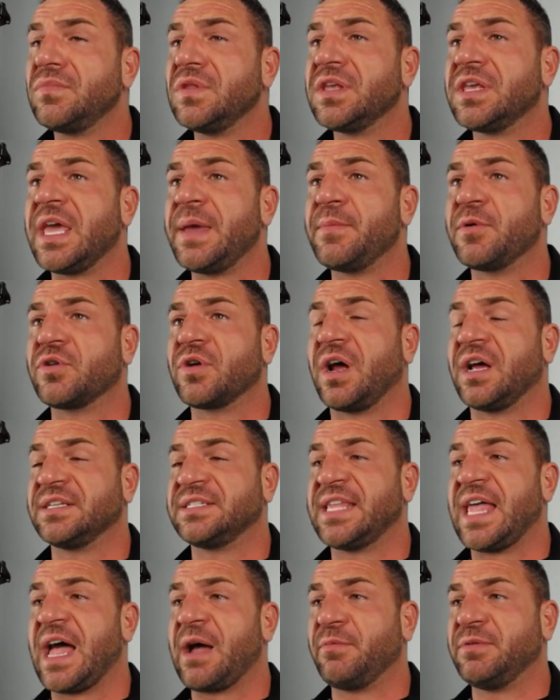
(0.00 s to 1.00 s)
Came across
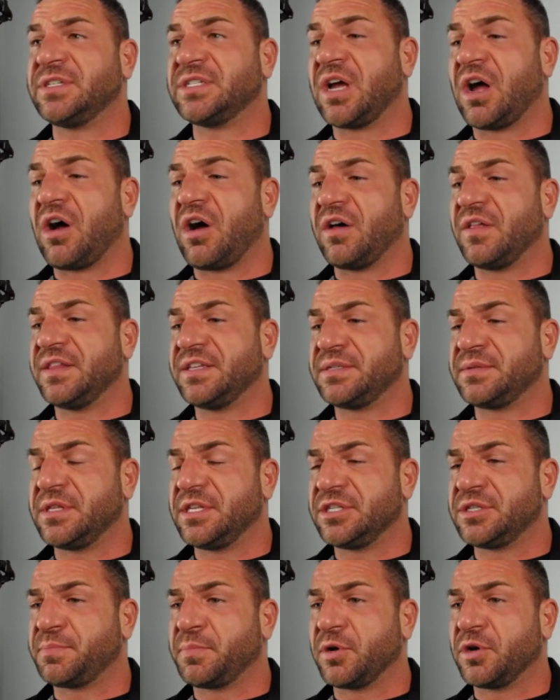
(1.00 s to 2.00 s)
that. We saw all this
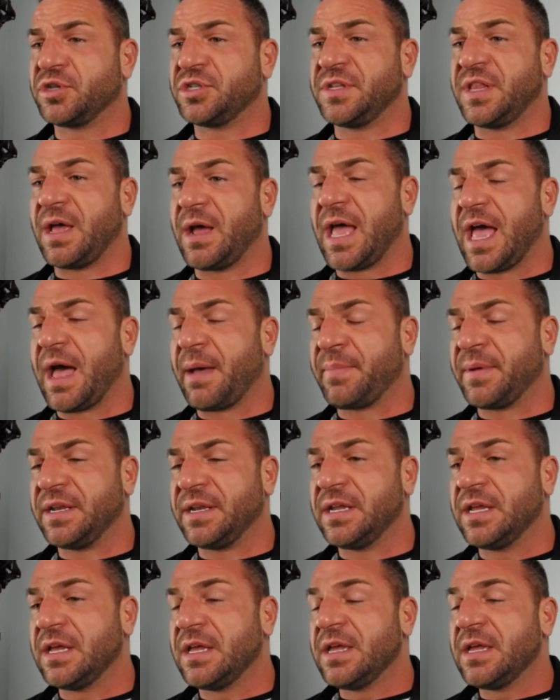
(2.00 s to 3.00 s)
dispersion that happened.